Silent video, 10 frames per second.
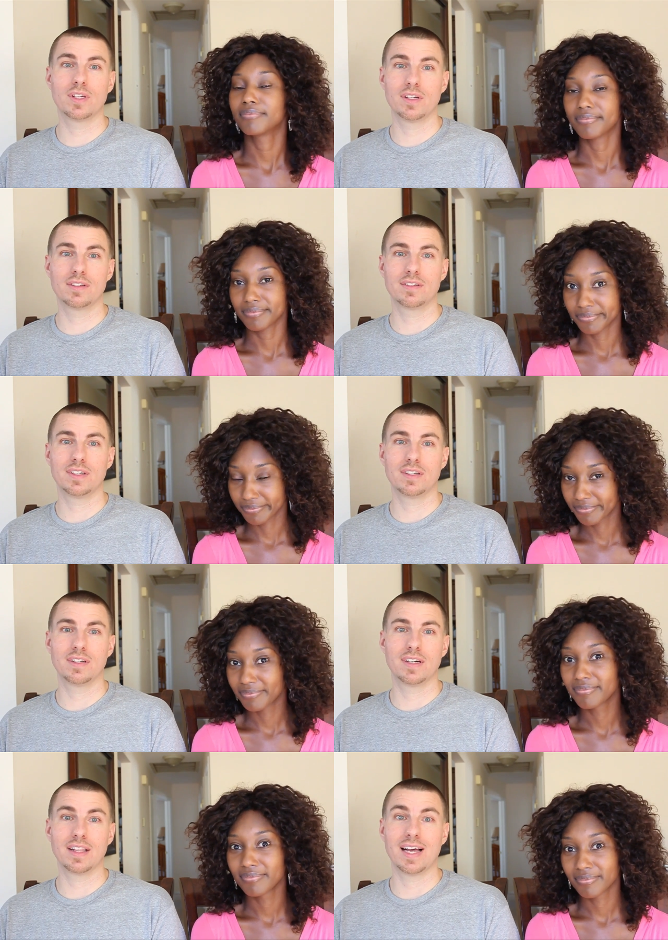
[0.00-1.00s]
Speaker 1: than
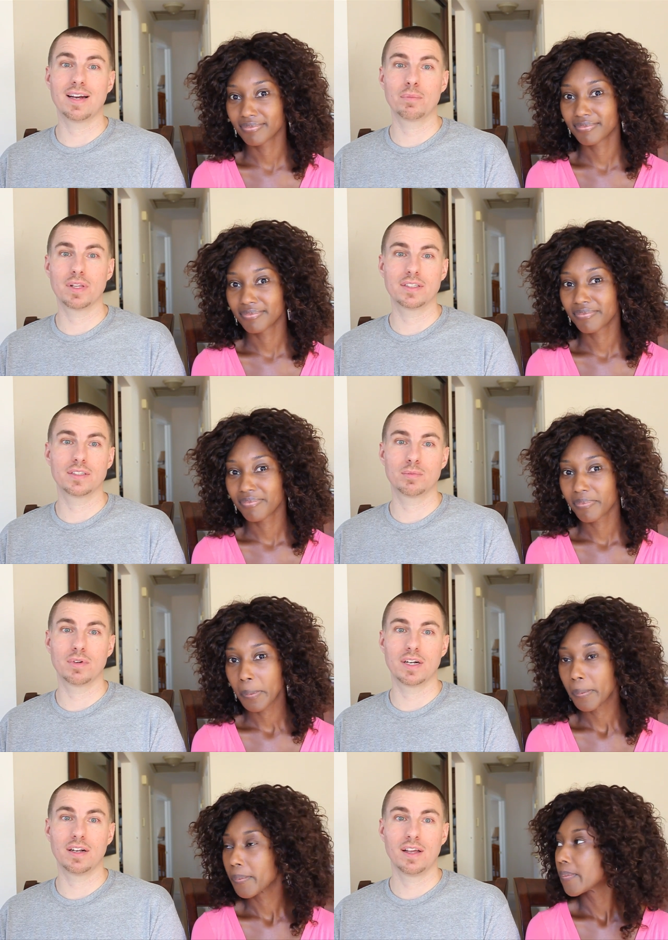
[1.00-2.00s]
in a lot of places,
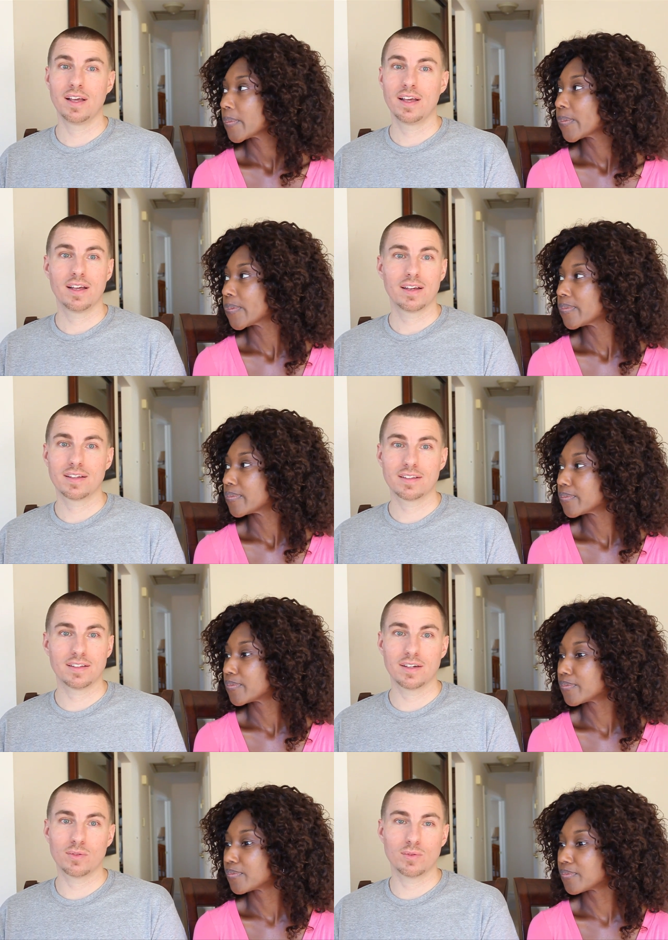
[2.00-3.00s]
but
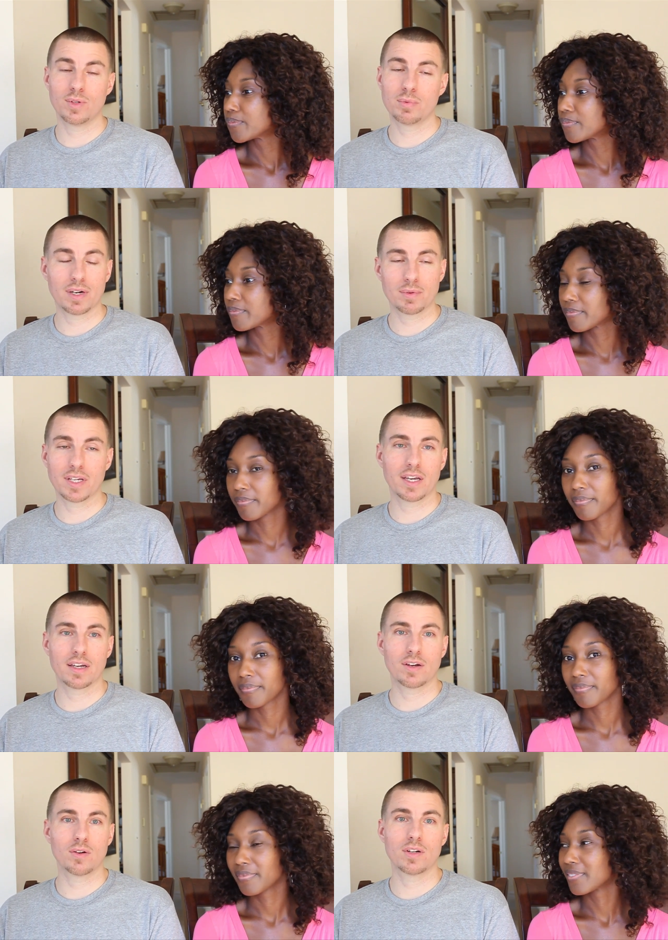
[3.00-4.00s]
you know, we probably
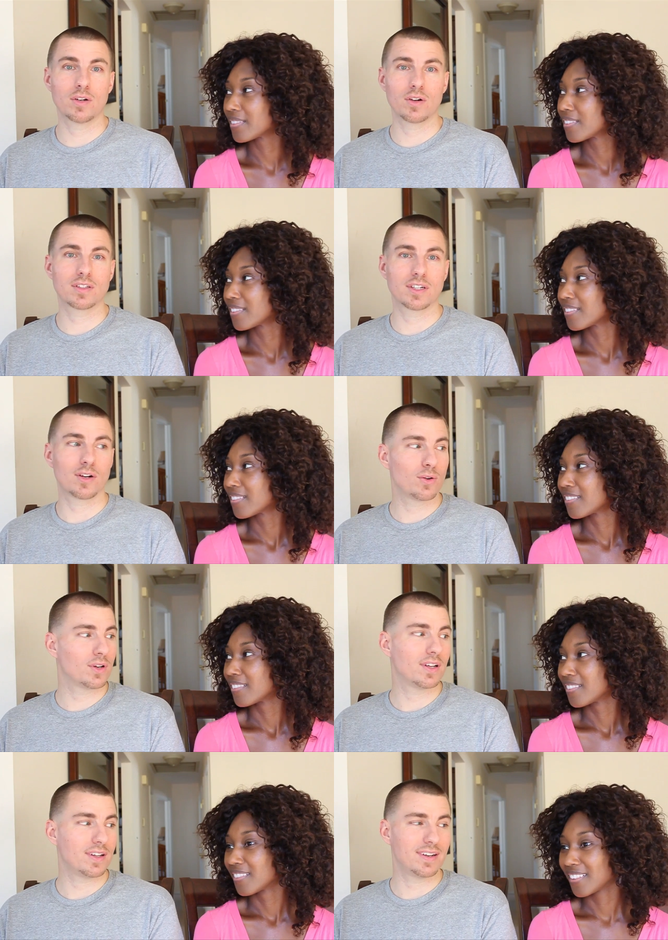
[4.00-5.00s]
can't go to North
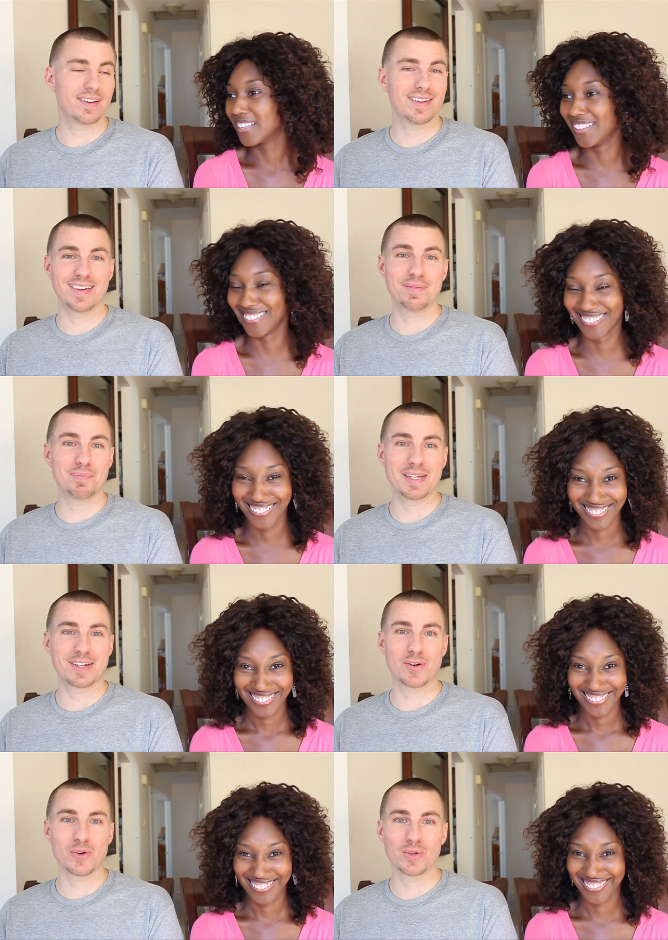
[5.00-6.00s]
Dakota and be
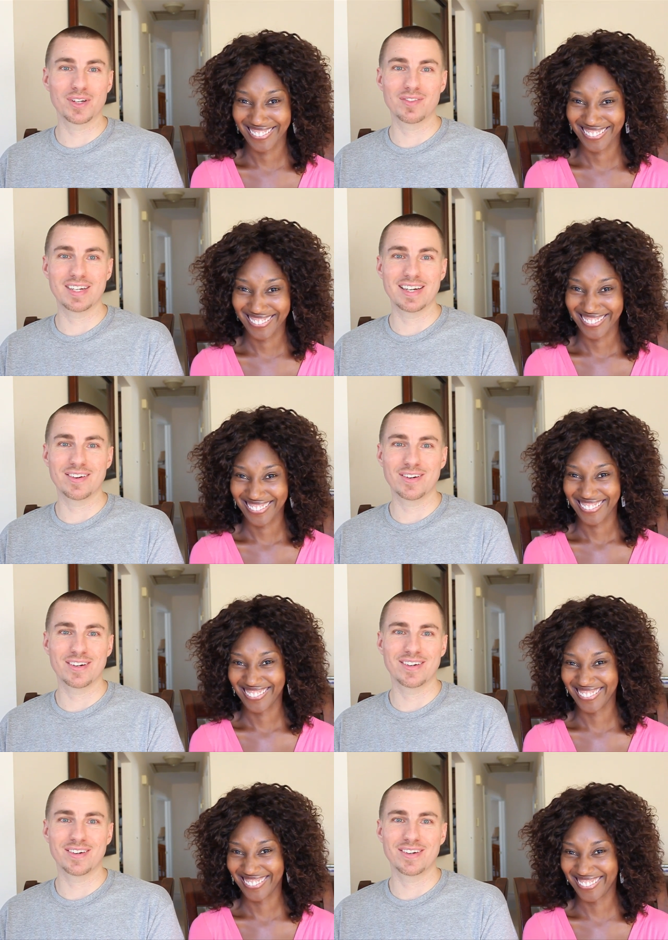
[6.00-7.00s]
cool over there,
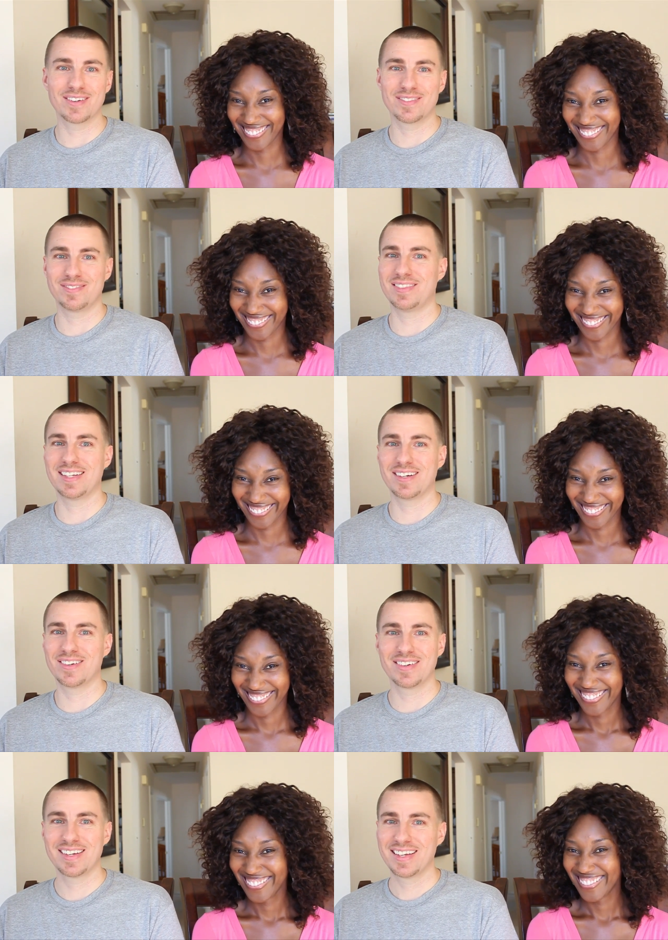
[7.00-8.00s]
or you
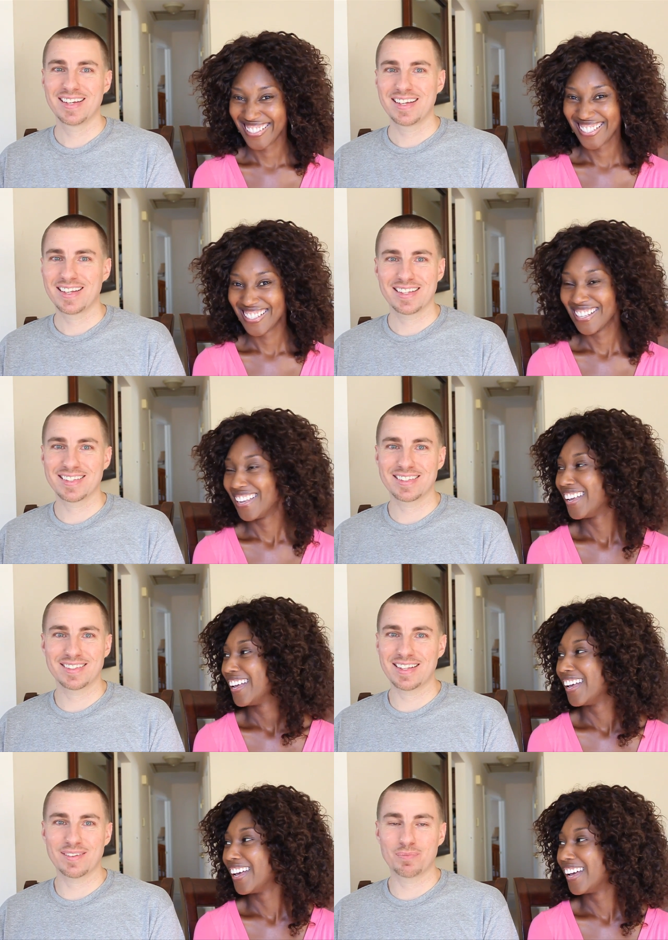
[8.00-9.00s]
know,
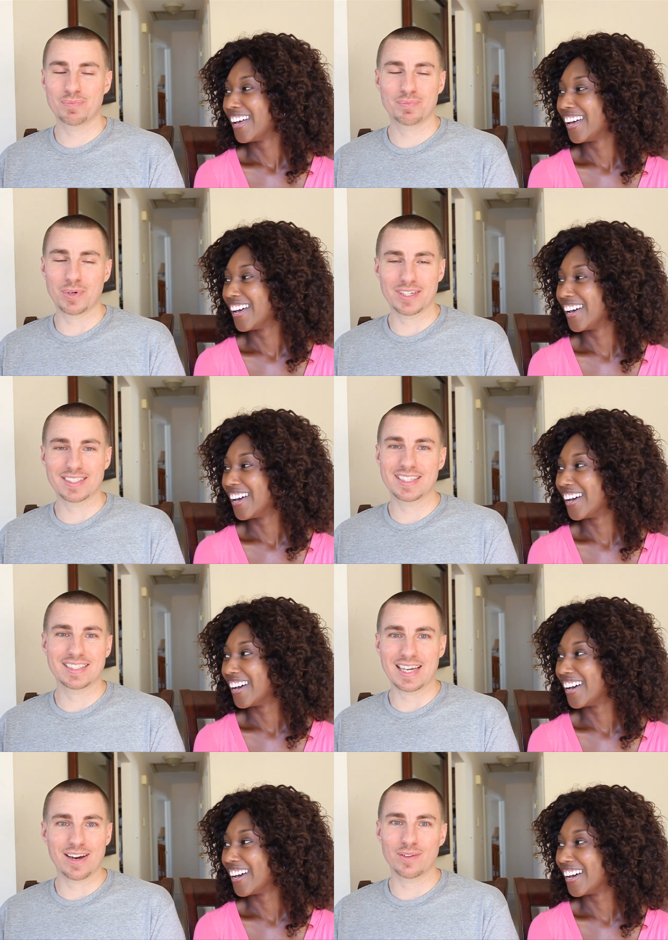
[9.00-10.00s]
parts of the
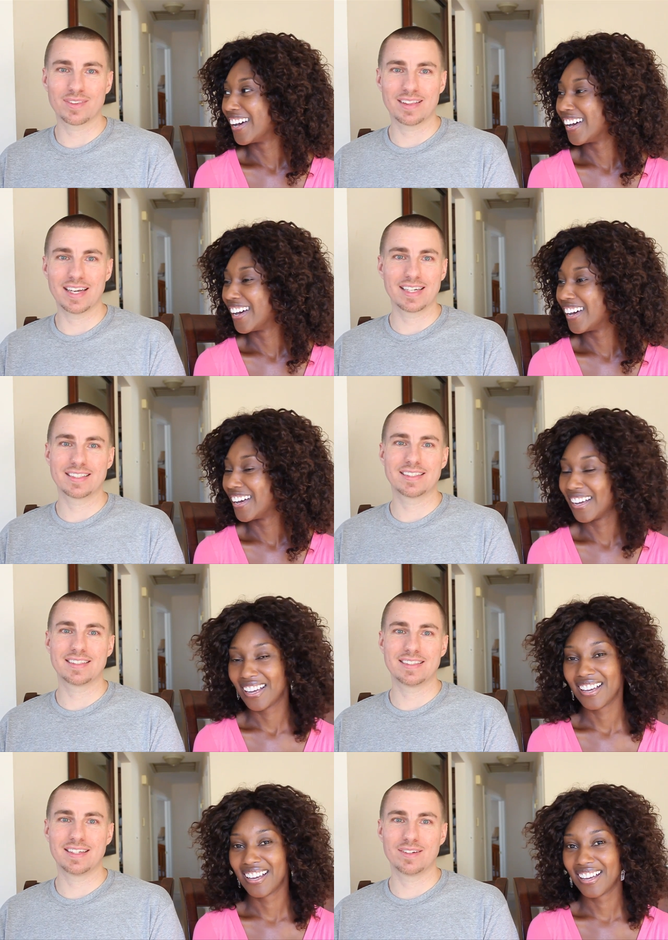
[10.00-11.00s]
South. Like
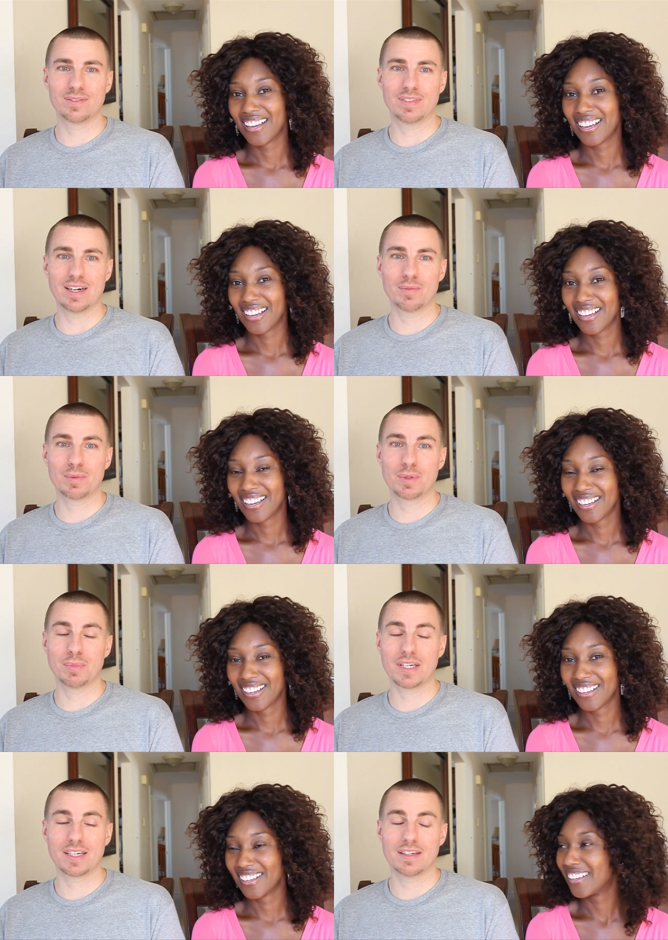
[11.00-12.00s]
it's, you know, I remember
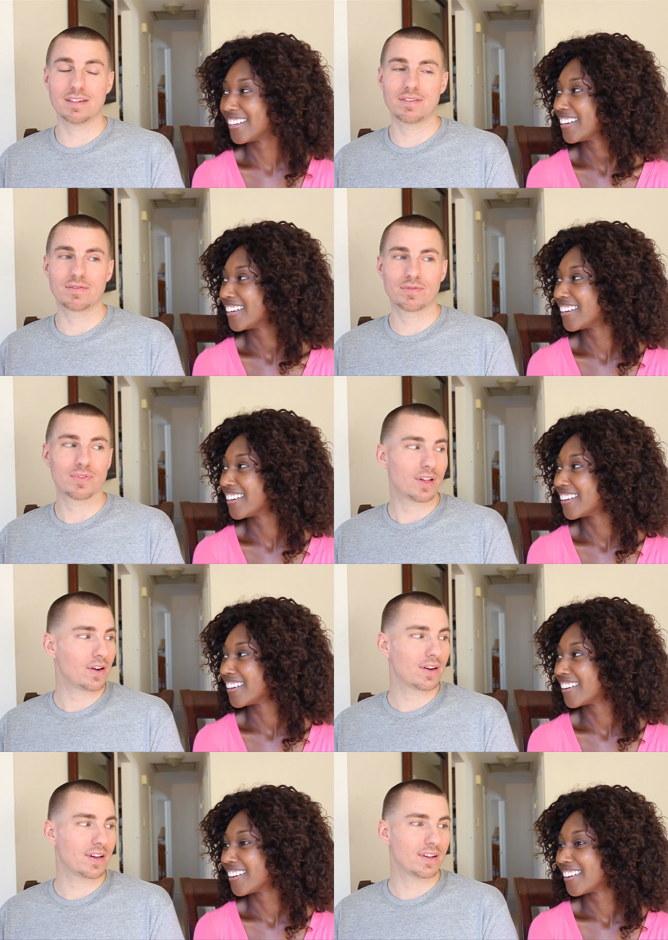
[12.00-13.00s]
being in
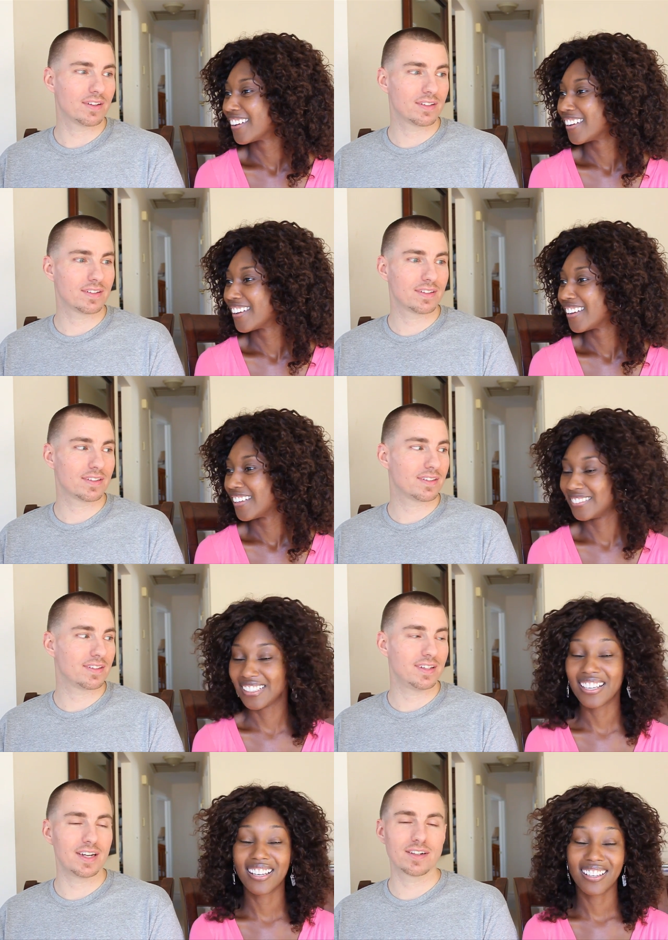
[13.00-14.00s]
Florida.
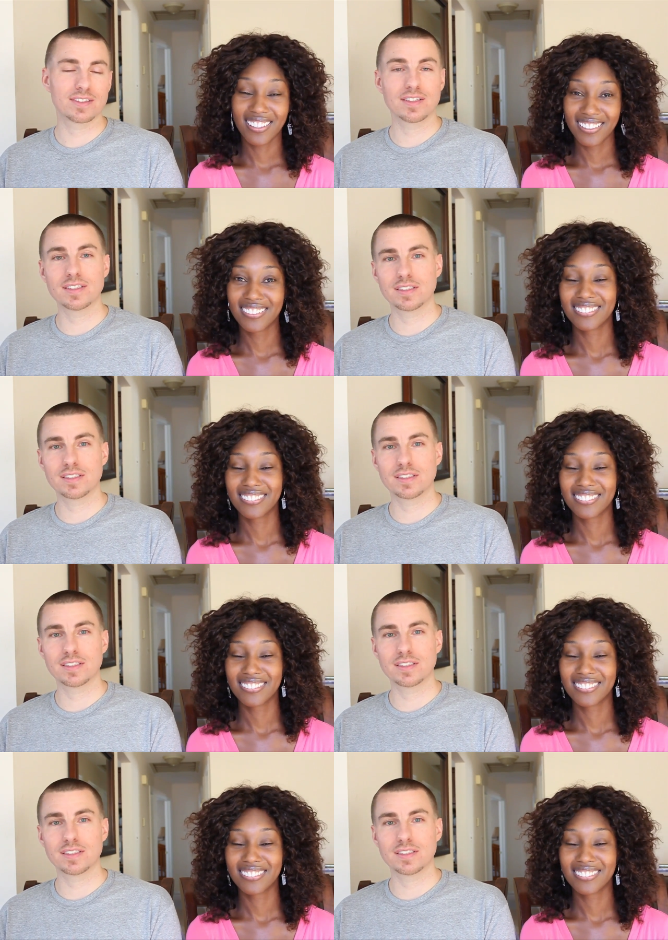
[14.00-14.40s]
Speaker 2: Yeah. This